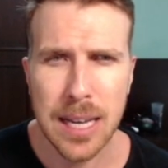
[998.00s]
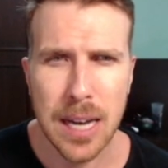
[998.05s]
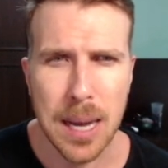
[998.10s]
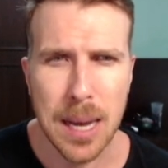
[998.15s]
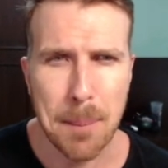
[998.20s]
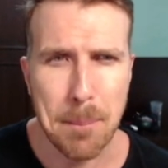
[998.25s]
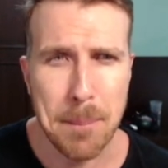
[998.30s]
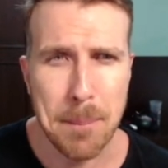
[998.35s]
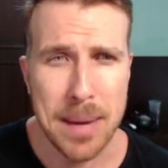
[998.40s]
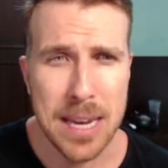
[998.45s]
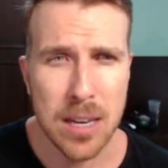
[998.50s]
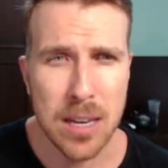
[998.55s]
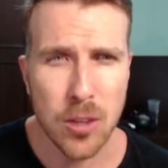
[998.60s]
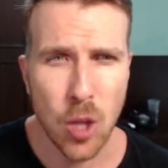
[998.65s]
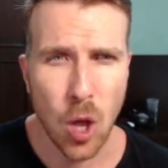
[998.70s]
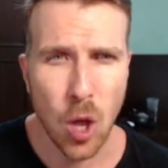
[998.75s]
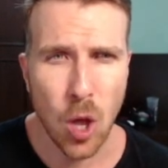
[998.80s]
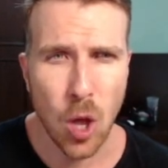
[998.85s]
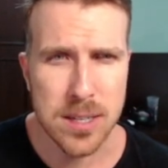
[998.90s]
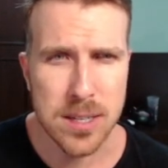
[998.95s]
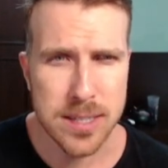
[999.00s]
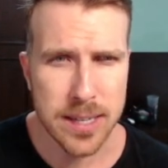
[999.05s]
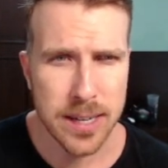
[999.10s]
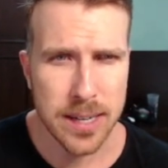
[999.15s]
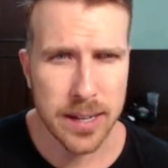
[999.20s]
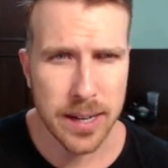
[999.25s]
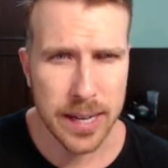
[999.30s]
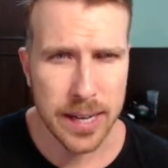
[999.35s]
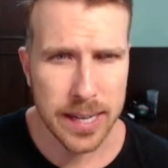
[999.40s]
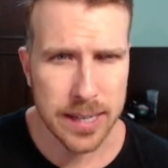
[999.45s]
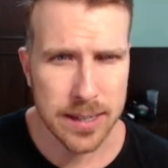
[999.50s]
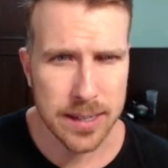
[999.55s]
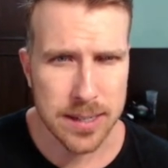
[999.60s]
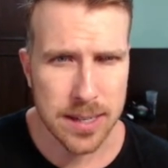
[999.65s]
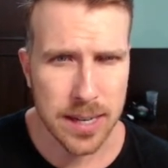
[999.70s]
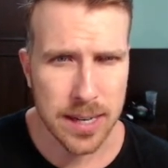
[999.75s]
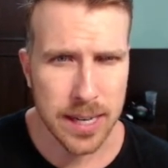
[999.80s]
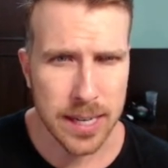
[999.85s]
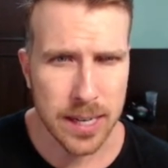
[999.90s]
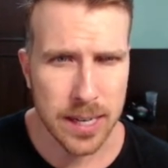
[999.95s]
million here
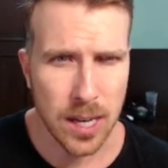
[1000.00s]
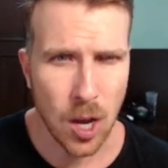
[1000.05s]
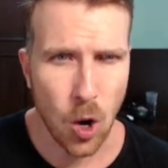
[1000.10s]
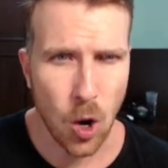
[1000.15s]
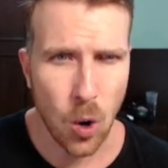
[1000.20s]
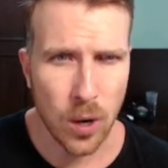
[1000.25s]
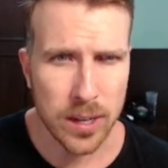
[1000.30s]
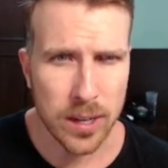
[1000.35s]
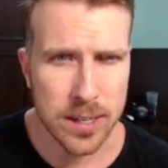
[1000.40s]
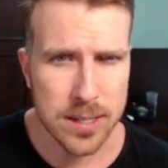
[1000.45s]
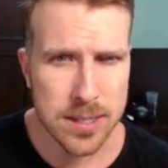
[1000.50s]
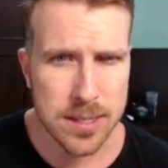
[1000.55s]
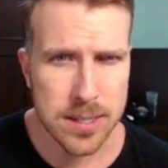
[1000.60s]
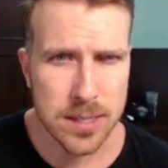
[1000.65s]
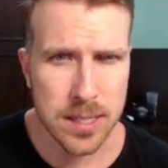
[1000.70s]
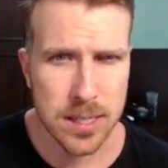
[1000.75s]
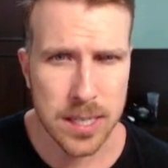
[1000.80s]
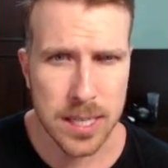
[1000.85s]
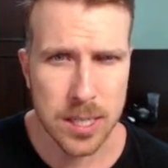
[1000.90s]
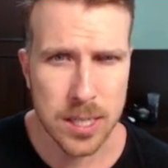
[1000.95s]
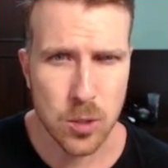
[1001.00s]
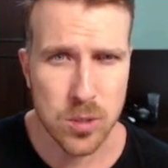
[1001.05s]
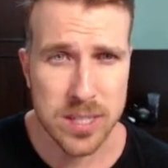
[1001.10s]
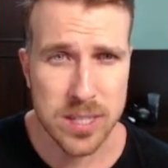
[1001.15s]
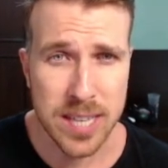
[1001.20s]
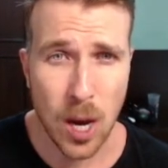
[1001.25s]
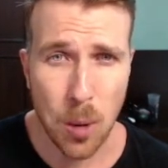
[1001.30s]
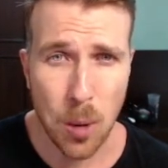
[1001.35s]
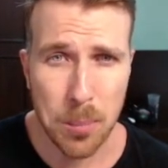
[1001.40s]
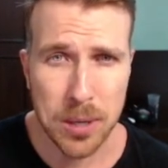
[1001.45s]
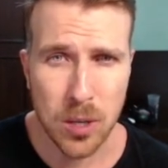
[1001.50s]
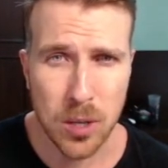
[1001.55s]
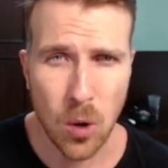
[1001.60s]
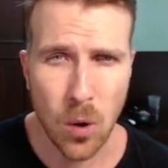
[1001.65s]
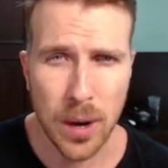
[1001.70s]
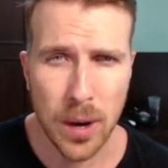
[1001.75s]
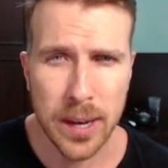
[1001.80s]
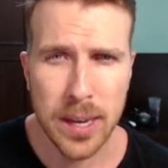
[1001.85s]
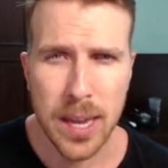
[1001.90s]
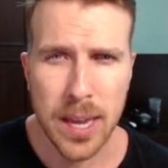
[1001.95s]
in orders to sell
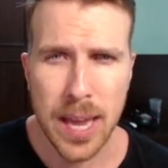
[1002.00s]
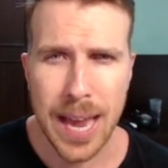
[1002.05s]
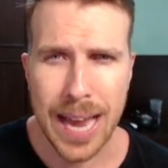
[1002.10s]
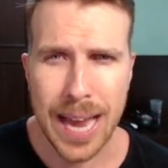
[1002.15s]
Bitcoin.